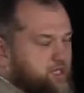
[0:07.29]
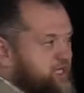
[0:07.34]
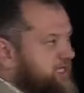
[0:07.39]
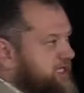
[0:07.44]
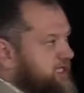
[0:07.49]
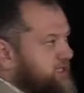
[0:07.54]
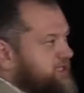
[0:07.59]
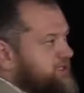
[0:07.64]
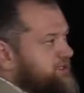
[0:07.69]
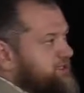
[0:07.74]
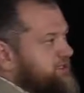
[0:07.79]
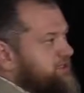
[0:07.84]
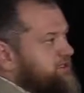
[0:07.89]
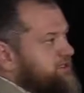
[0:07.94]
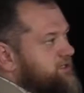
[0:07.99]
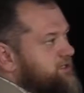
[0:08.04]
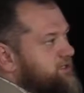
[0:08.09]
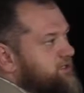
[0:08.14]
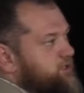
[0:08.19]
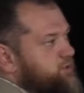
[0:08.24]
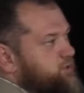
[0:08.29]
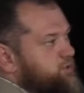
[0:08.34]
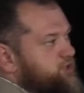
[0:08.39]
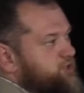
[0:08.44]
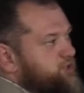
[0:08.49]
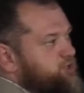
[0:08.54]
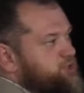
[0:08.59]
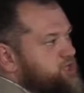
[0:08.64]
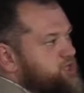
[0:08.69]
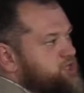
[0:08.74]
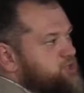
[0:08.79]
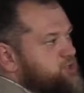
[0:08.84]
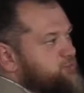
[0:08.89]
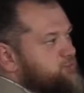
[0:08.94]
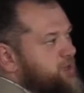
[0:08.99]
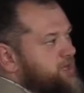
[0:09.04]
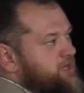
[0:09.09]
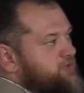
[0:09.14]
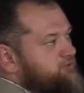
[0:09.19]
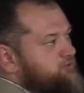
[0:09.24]
here that when you're exchanging
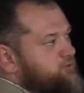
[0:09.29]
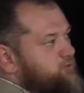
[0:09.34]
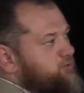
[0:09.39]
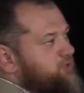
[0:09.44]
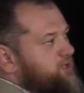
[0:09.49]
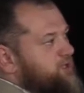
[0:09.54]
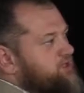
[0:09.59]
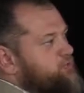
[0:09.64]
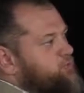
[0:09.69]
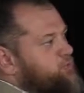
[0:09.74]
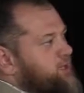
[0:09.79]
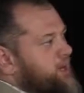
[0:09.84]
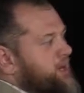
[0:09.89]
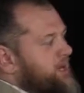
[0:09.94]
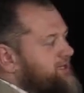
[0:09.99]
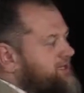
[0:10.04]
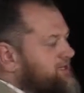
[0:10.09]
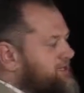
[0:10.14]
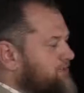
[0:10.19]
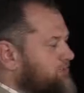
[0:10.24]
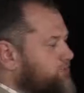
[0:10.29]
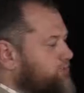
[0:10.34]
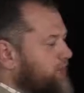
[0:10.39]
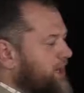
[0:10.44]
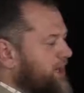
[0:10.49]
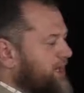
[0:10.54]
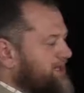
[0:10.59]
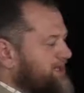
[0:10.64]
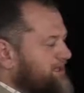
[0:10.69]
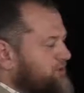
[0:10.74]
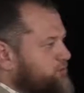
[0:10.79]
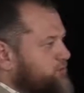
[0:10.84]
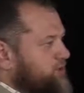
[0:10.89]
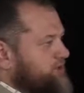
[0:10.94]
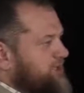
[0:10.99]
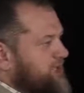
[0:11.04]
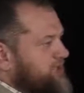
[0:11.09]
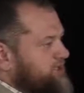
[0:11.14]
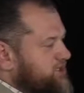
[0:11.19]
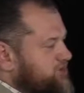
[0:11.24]
money for money,
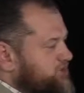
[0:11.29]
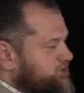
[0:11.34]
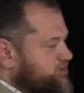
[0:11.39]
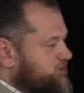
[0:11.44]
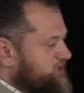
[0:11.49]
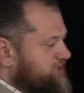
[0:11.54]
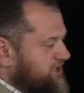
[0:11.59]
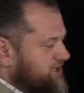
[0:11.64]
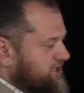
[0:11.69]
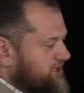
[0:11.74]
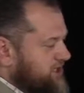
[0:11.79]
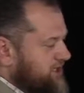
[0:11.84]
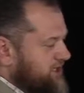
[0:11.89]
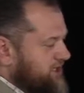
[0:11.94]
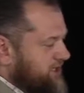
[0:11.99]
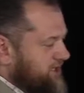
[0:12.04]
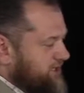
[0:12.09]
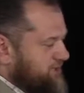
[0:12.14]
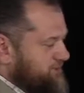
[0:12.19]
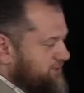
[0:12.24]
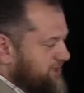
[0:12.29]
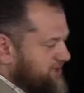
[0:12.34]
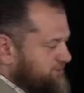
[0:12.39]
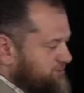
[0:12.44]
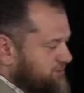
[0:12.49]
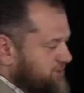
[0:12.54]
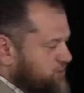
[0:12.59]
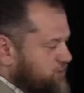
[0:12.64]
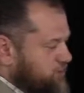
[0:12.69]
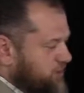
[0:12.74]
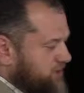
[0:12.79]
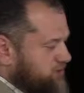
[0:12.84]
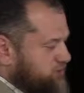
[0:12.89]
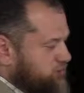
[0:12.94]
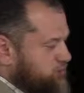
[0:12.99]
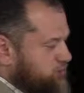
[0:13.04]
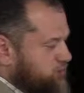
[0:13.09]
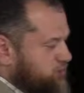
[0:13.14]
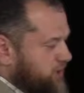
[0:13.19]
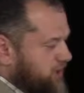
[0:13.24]
what are the rules that it must be
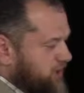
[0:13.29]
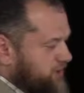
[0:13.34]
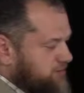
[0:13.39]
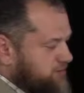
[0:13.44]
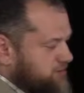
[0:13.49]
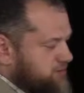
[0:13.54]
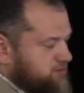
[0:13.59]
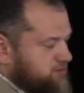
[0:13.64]
1-to-1,